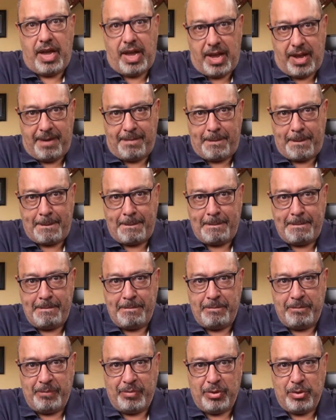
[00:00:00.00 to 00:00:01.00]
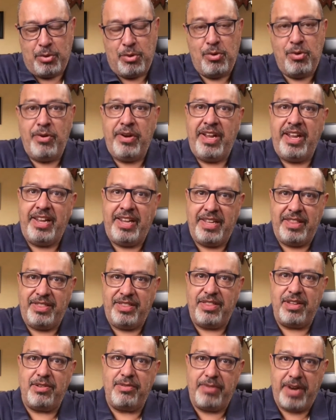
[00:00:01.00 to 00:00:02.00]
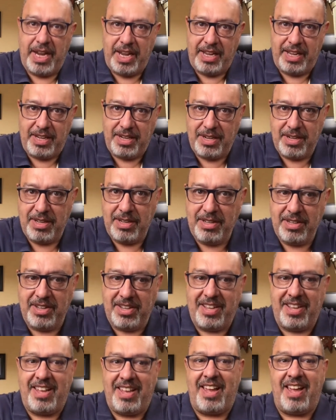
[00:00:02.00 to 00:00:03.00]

okay, who hid the rain?